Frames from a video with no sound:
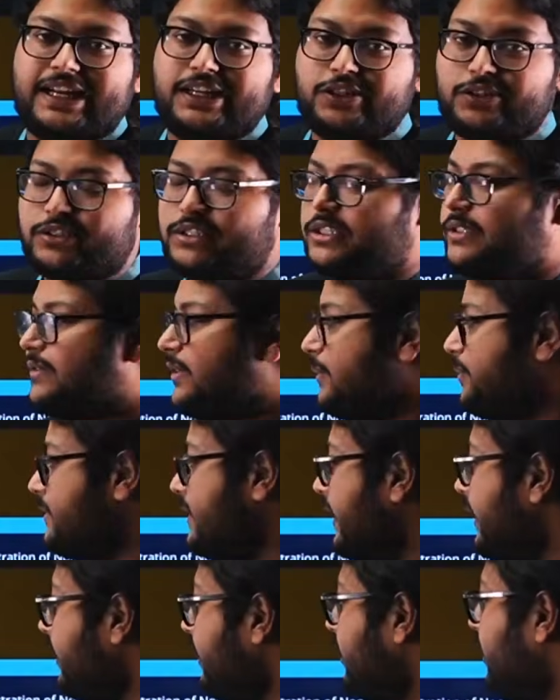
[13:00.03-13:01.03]
on this
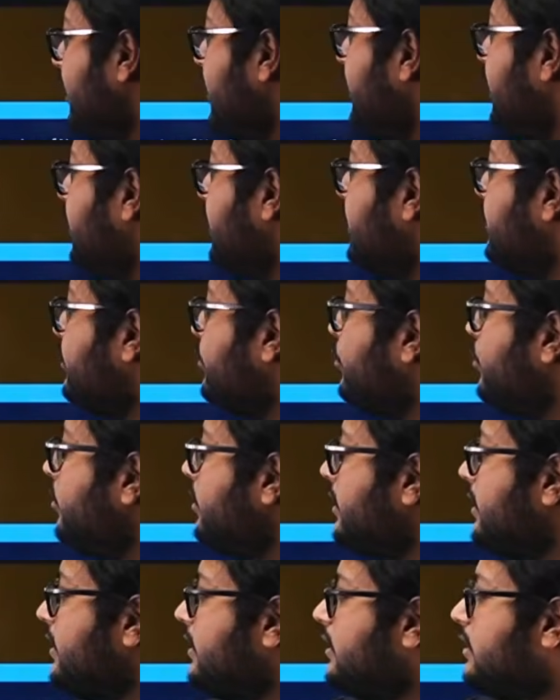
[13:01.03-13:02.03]
website is go
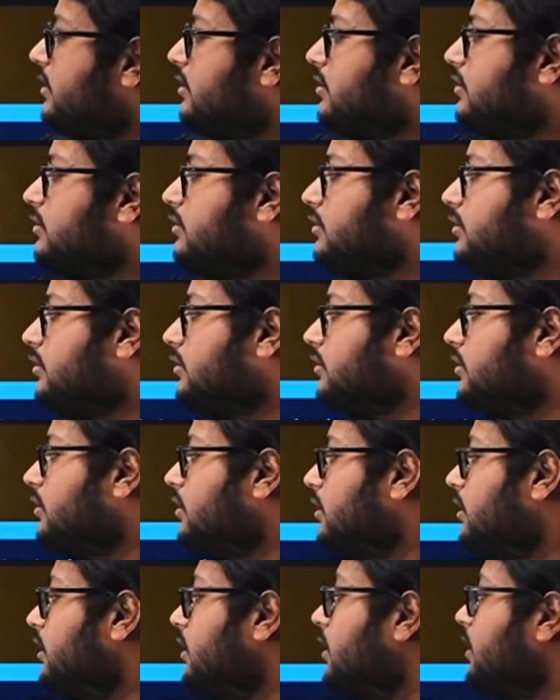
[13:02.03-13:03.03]
here.
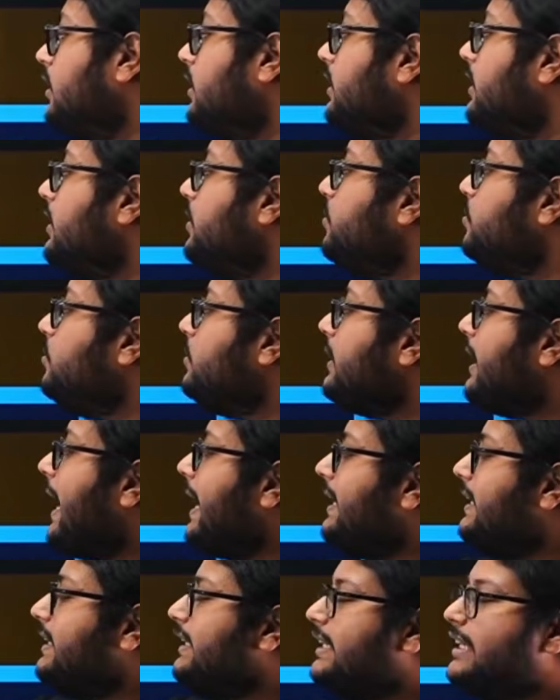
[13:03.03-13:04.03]
New
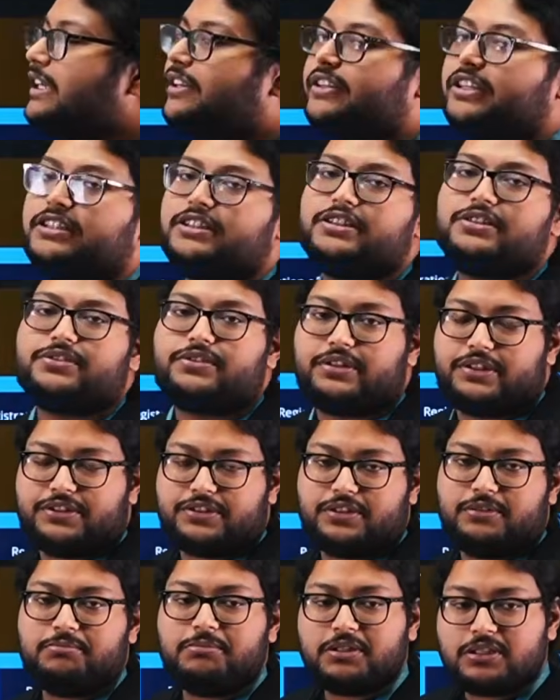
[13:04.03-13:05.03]
candidate registration.
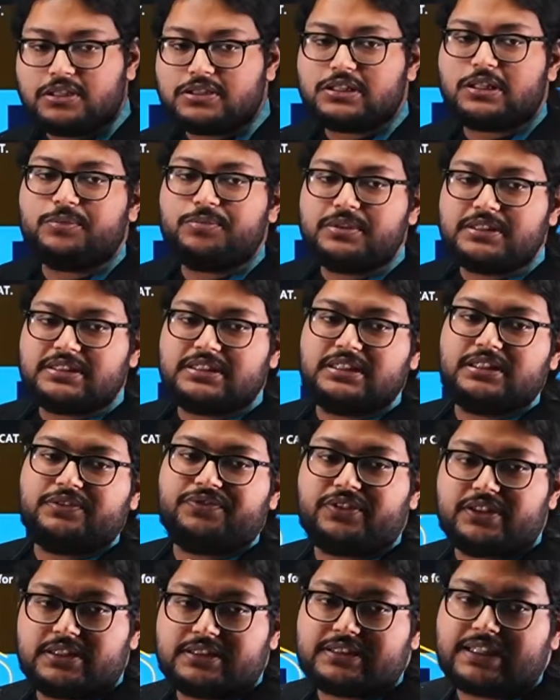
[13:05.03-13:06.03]
Because obviously
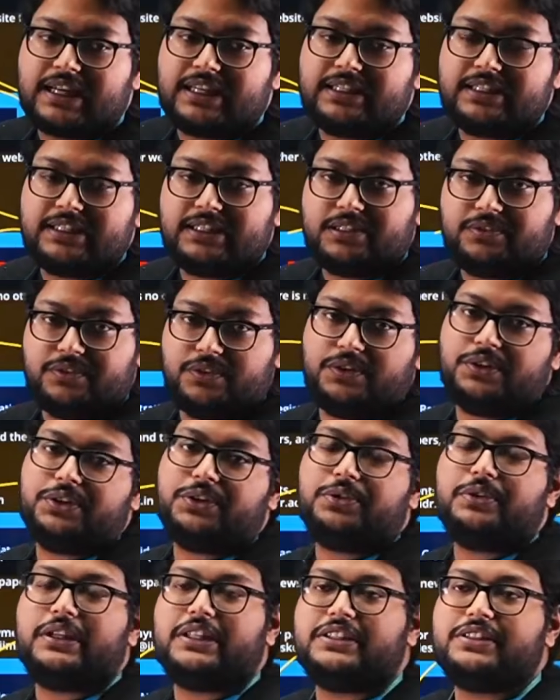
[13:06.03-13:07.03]
first candidate we need
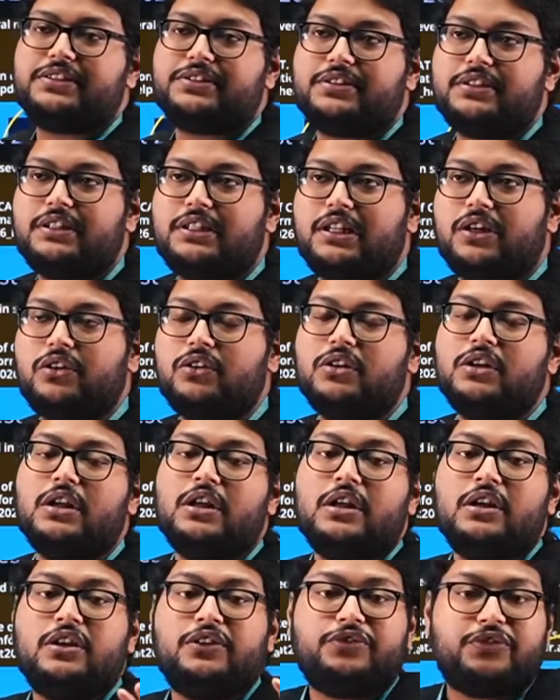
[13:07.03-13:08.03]
to register now.
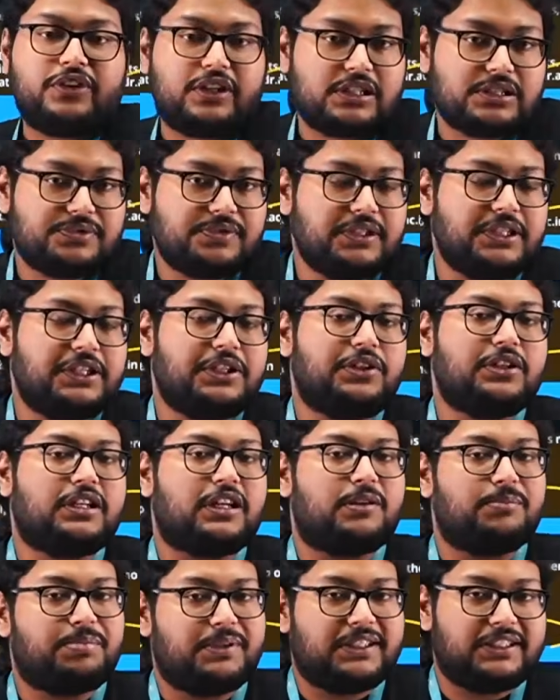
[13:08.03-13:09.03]
First we need to
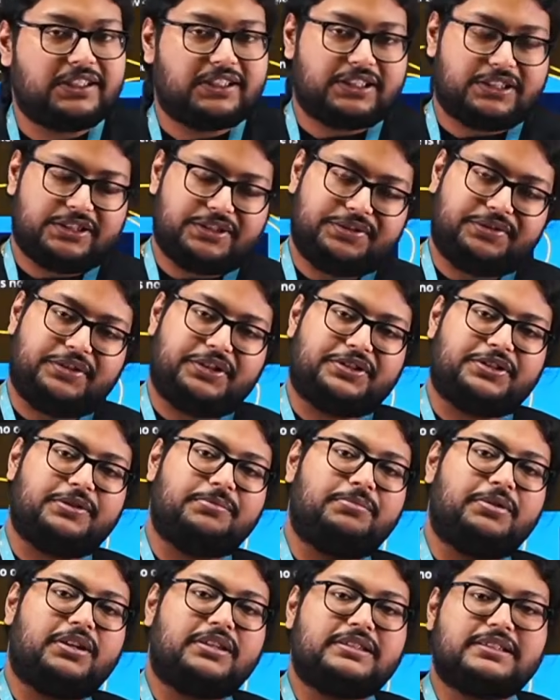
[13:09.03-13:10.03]
complete the registration
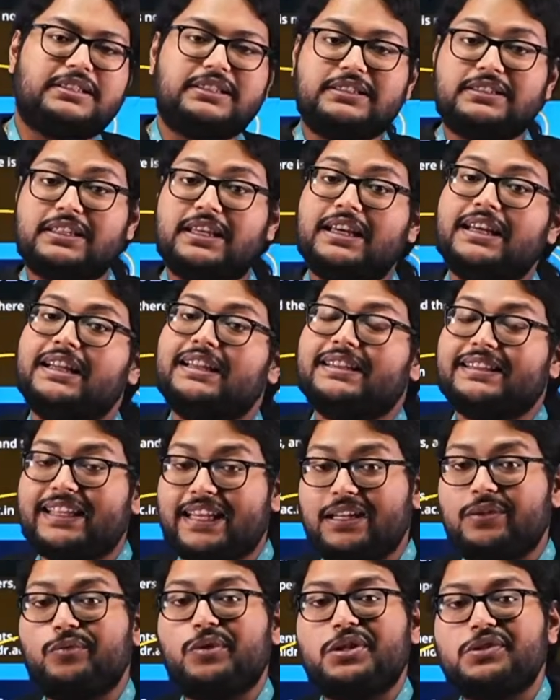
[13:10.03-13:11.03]
process.
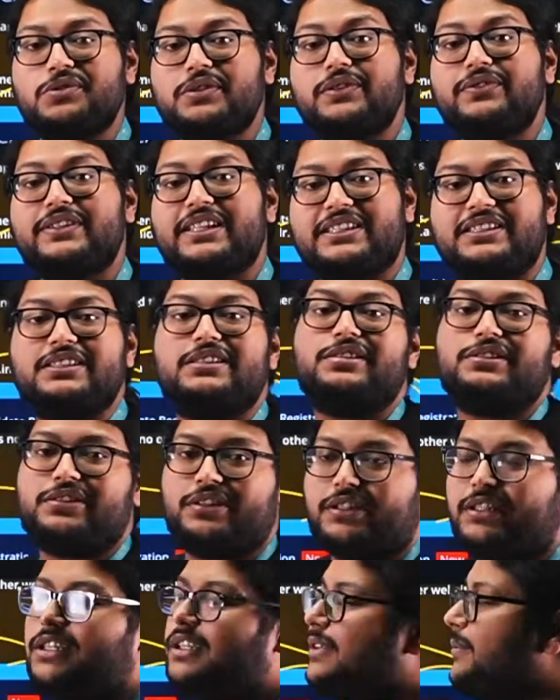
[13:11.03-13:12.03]
Then once we've
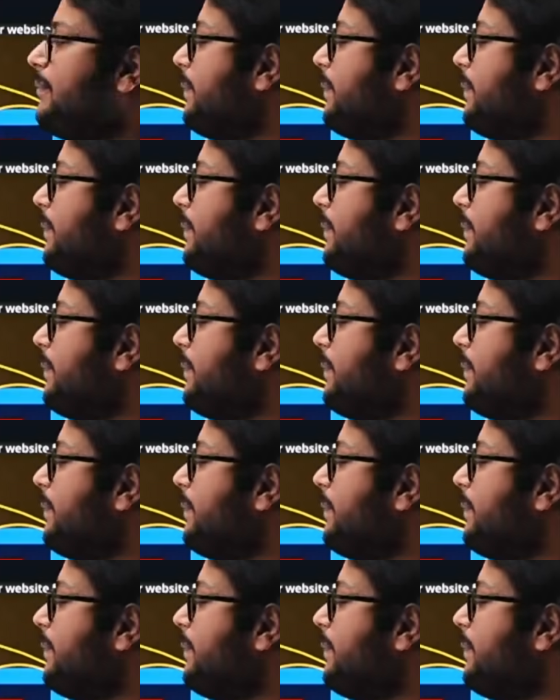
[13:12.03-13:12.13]
registered,